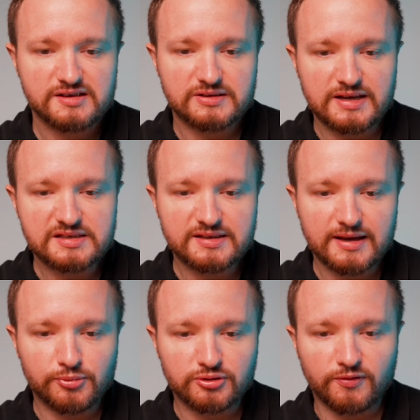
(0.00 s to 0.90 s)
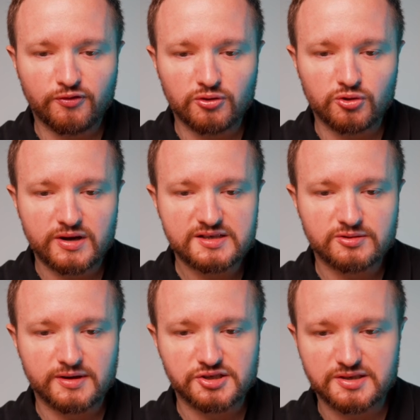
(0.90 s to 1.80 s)
So let's enable the photo
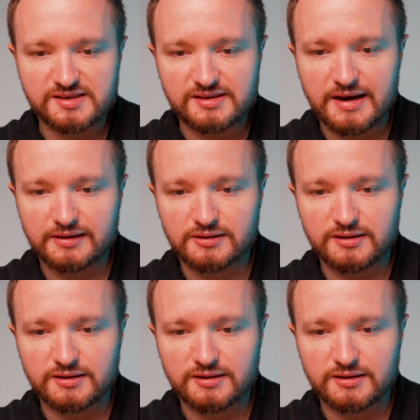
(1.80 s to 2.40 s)
restoration slider,